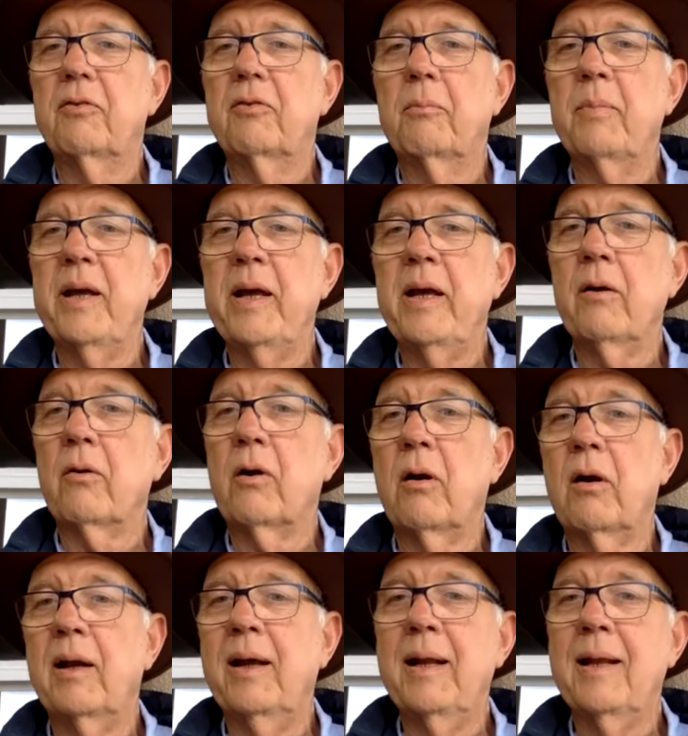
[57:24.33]
for me or
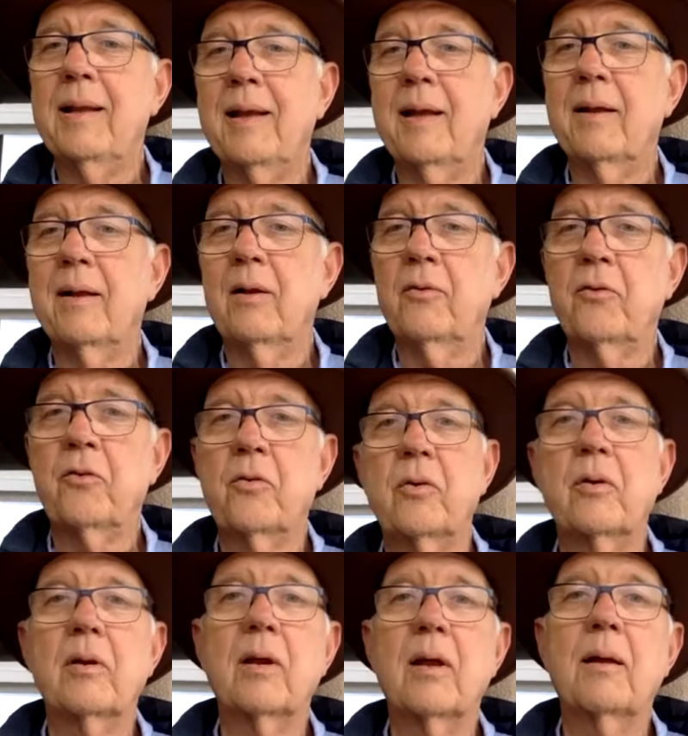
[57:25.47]
on anything else?